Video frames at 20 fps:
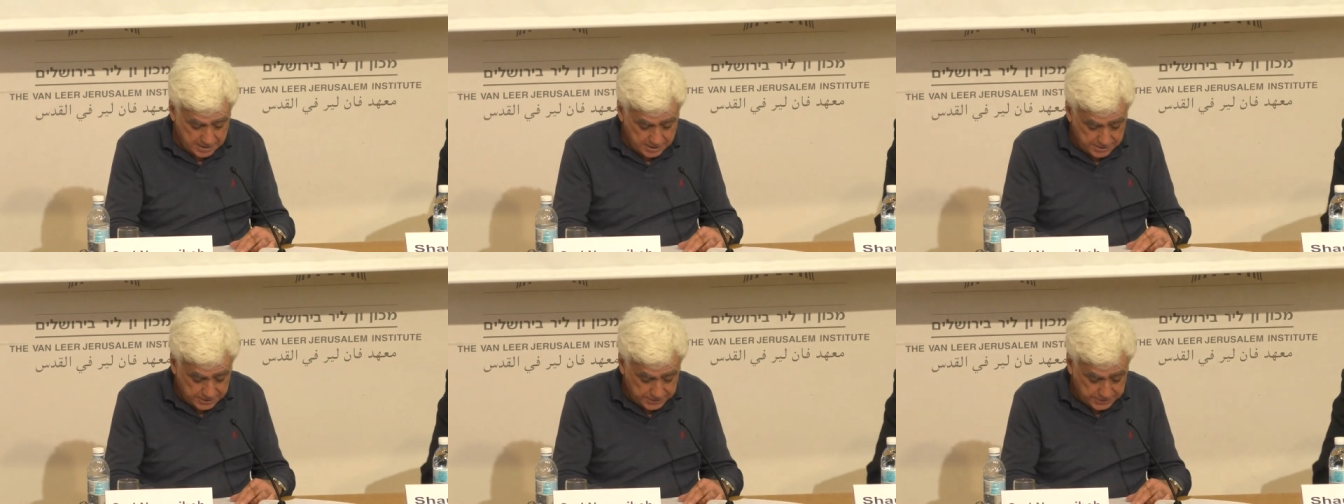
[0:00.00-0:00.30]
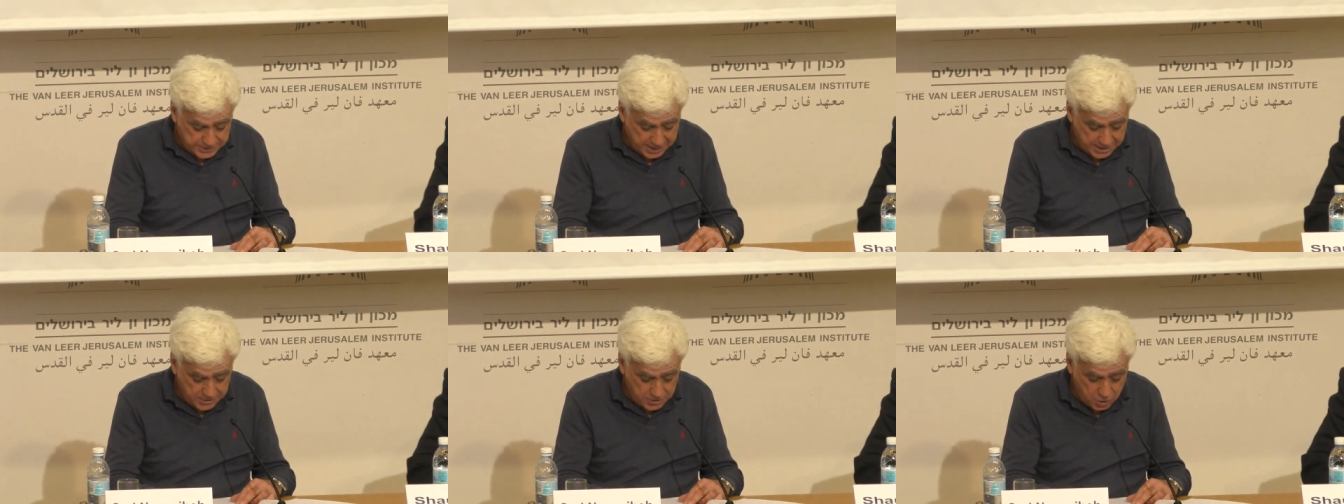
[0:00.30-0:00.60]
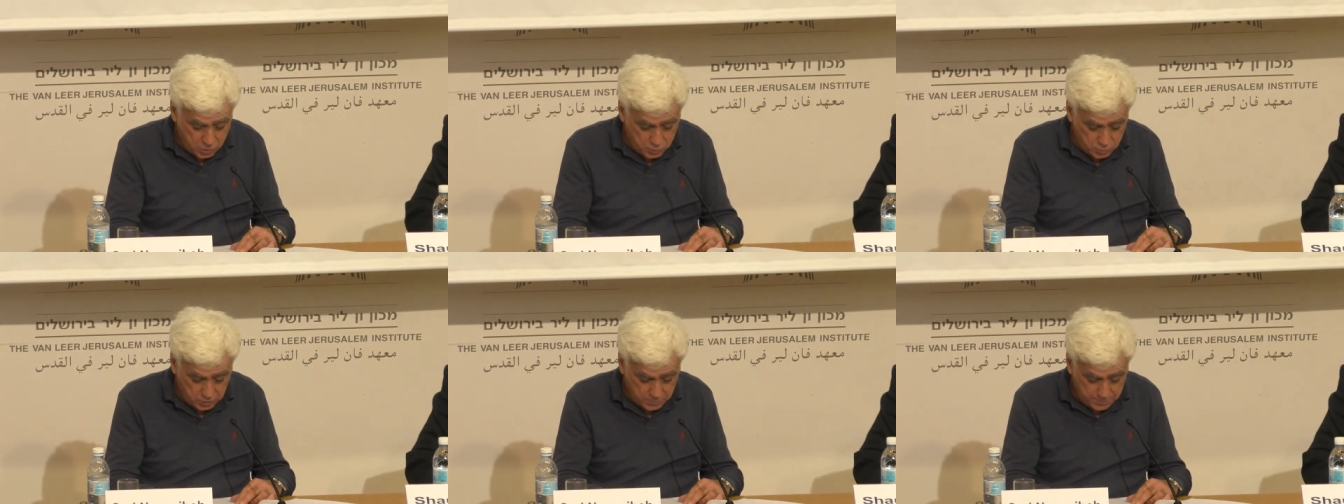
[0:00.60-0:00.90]
that they
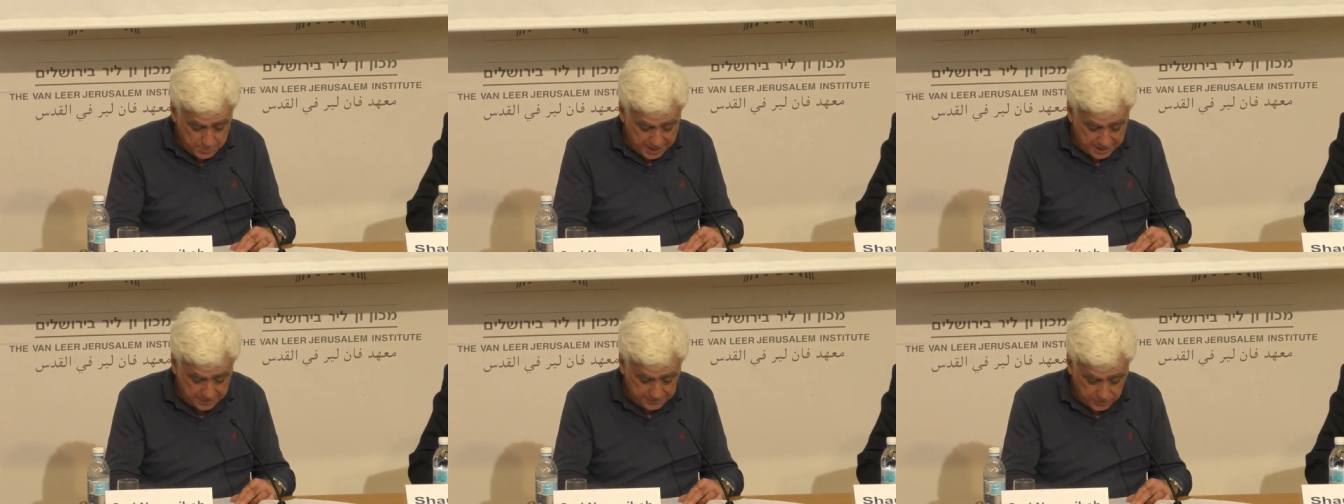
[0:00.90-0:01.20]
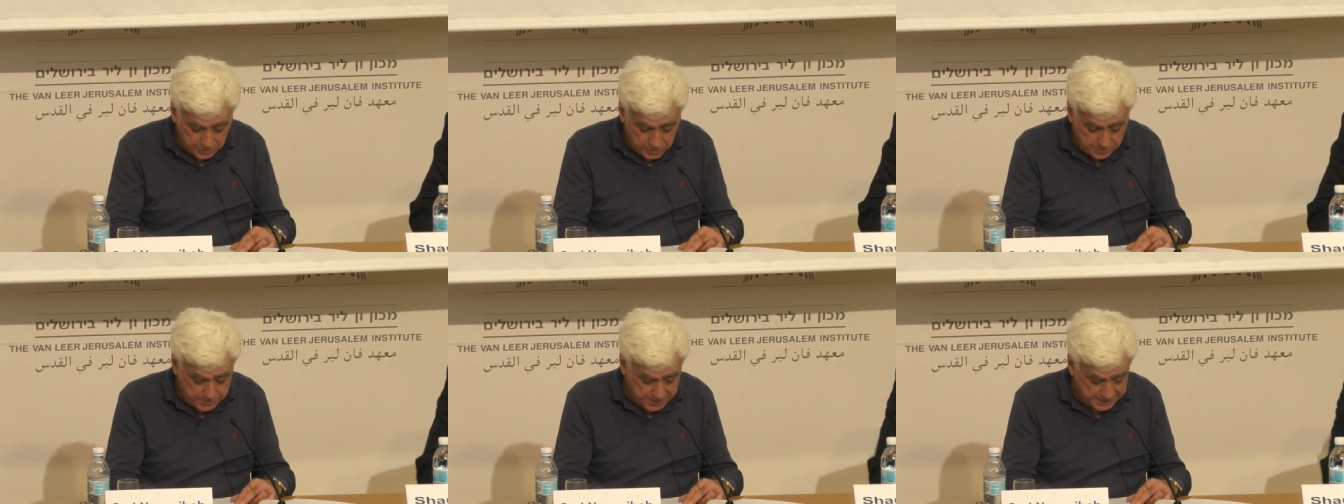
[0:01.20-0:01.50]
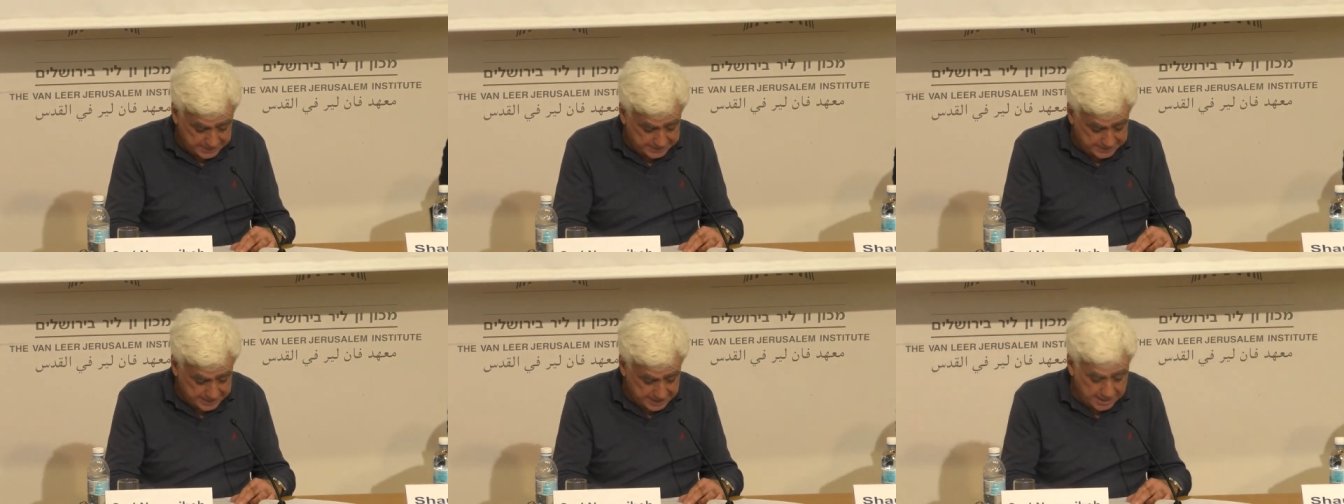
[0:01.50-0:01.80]
know would make for a
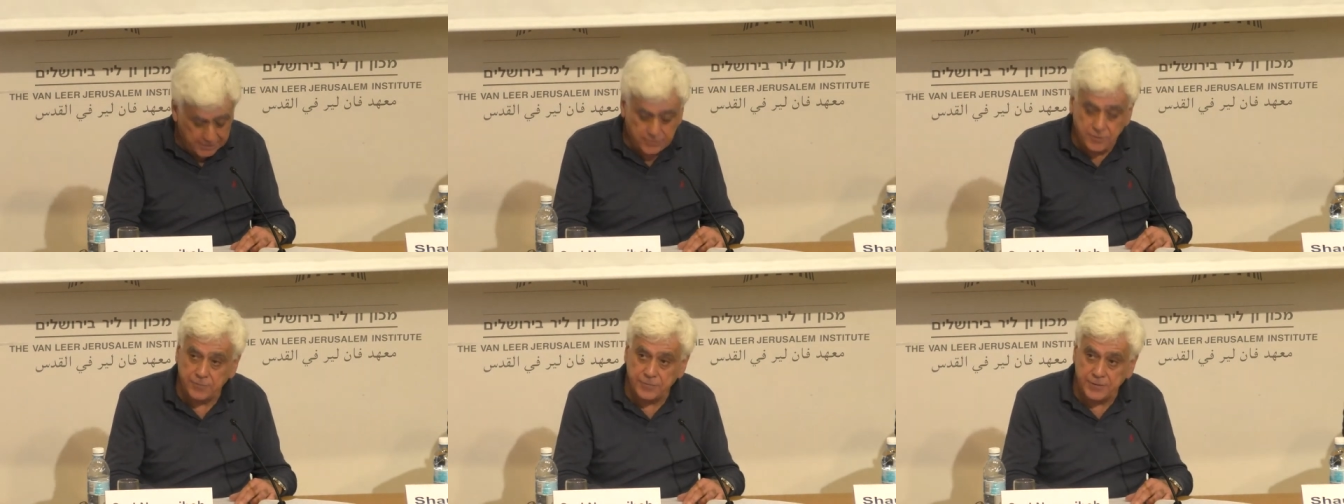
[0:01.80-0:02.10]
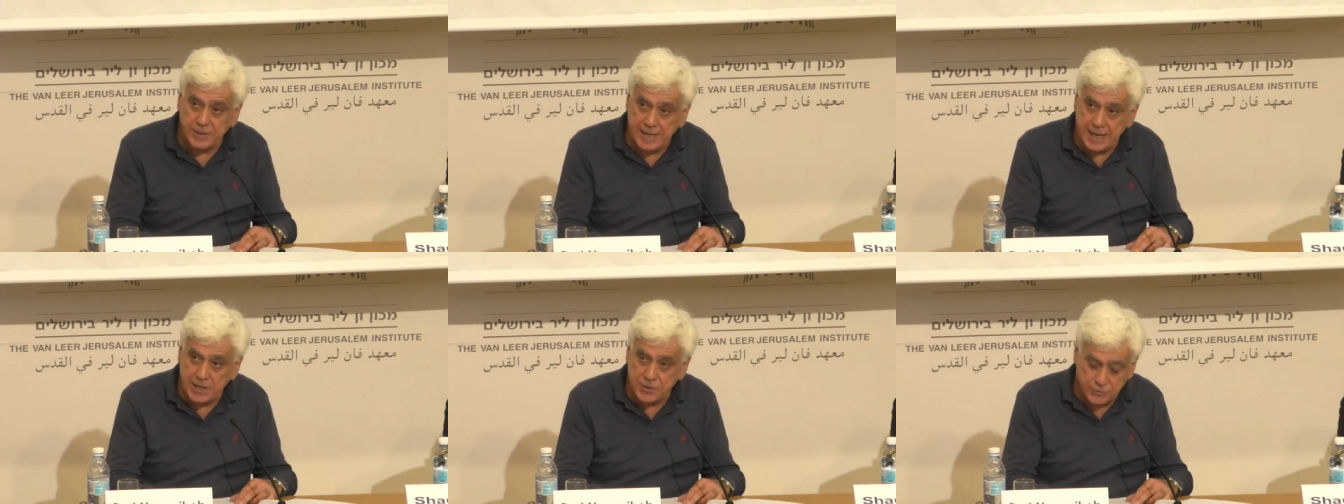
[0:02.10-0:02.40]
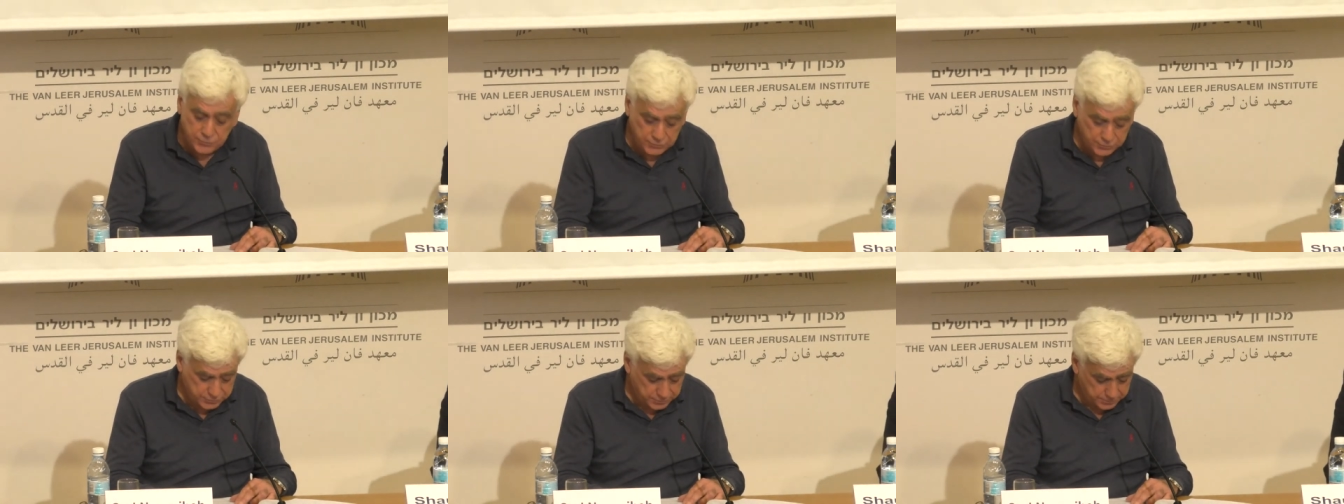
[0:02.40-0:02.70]
best kind of
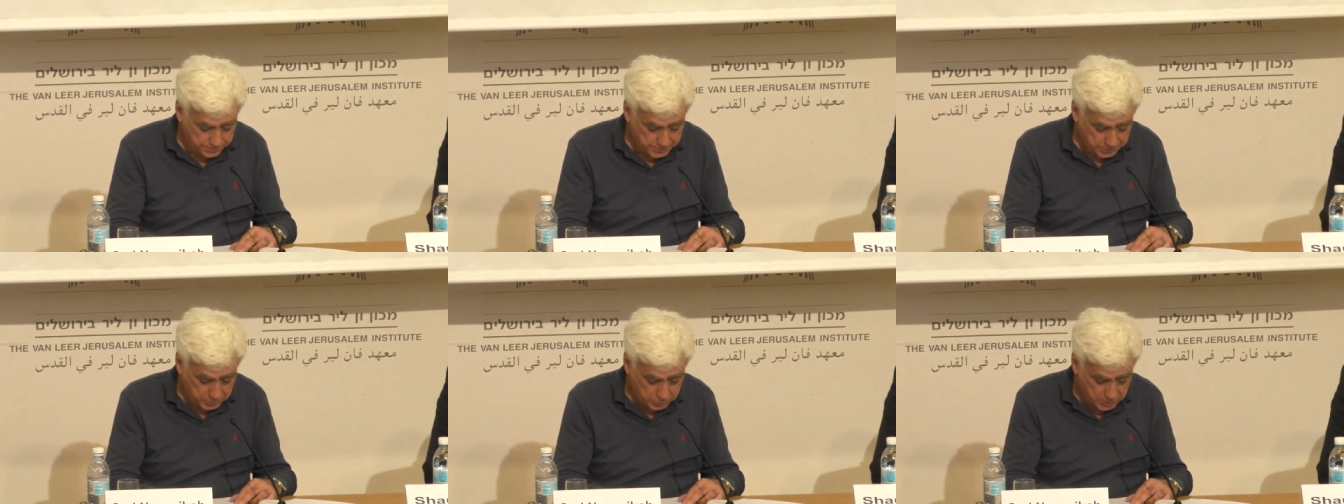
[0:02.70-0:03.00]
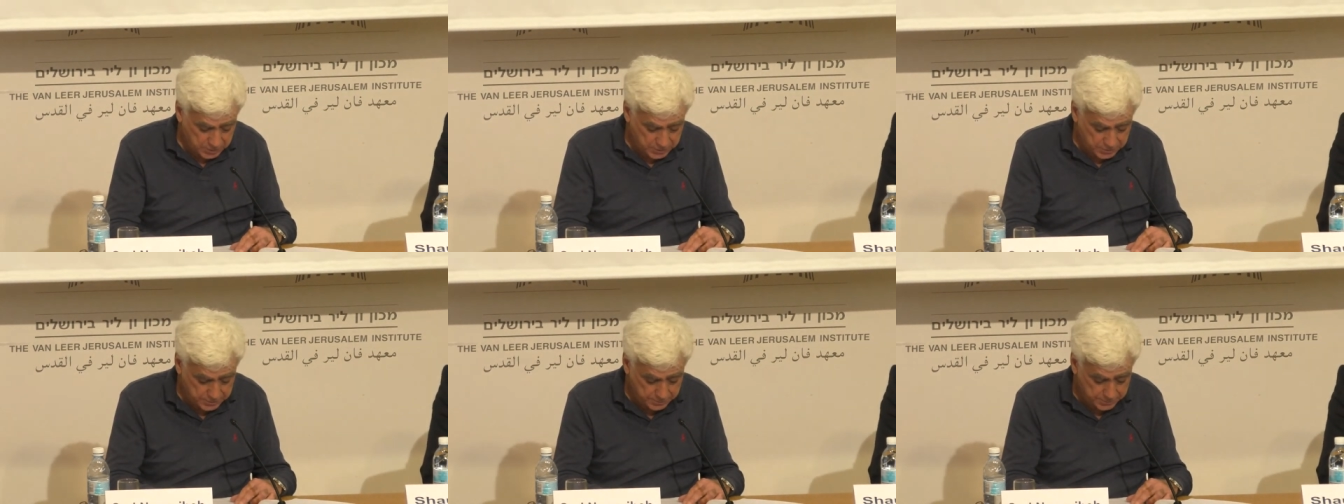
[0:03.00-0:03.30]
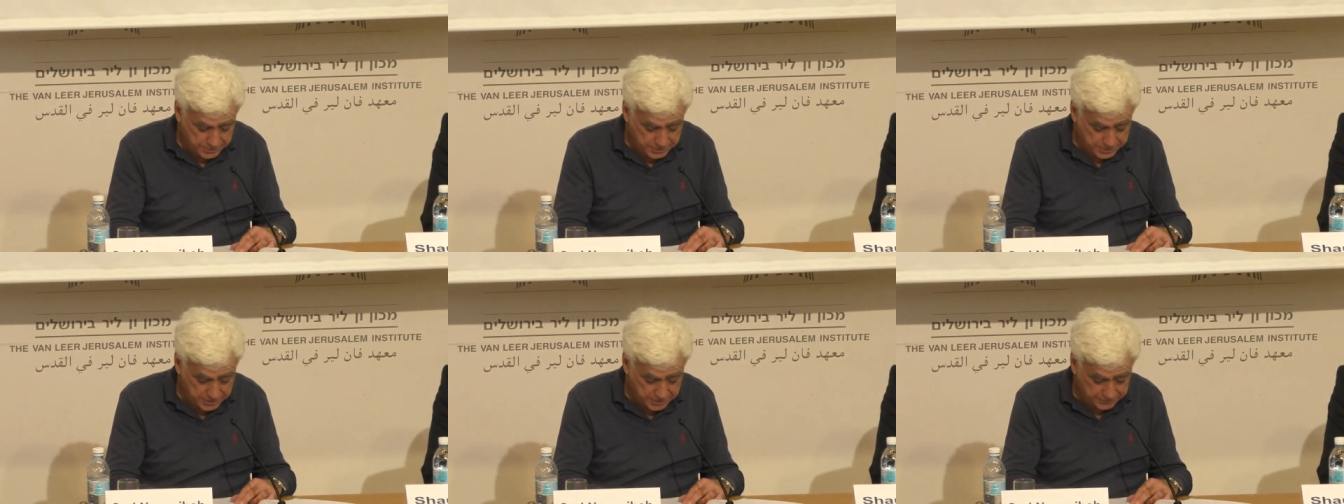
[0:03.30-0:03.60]
relationship between
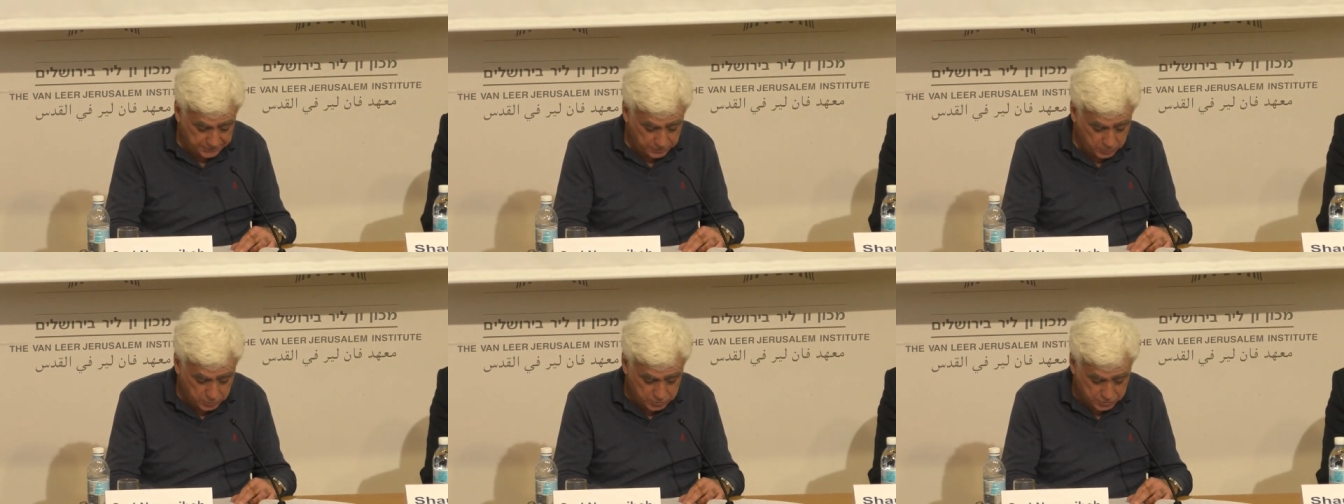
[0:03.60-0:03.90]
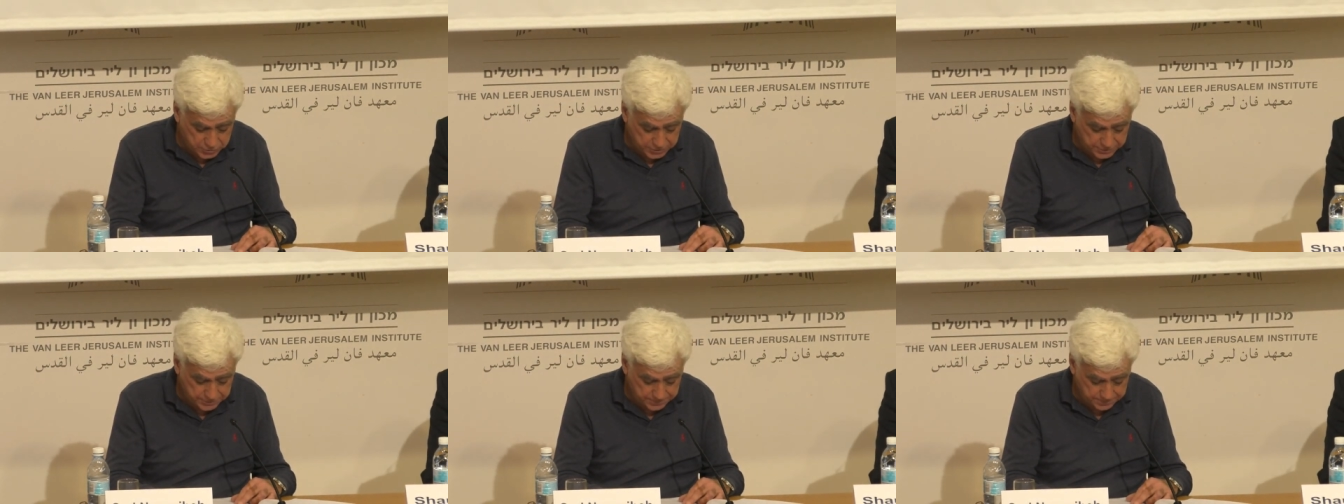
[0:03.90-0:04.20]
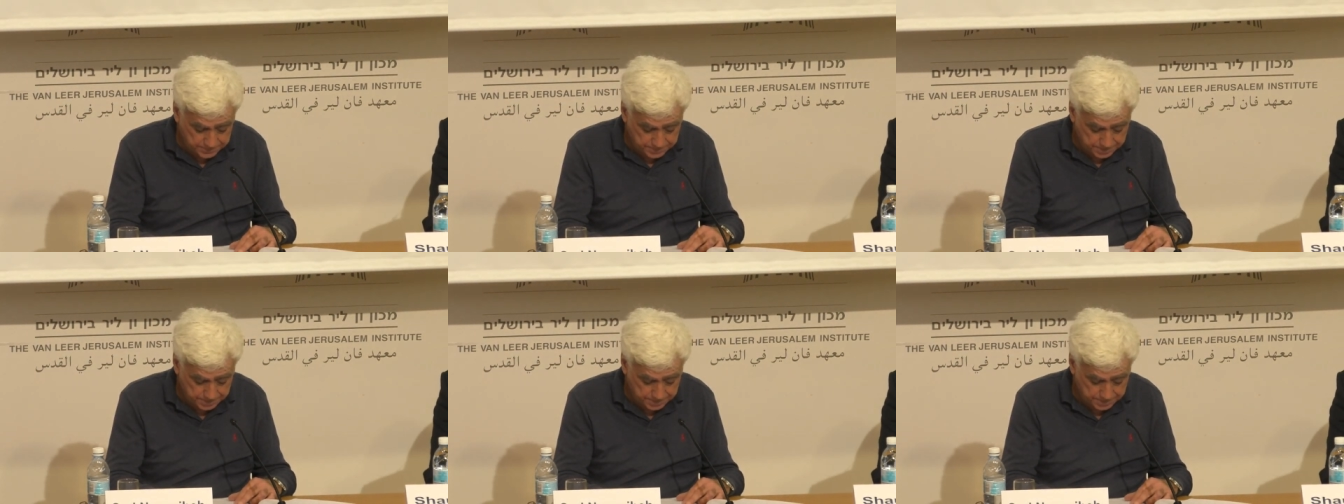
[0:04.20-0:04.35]
them in their future.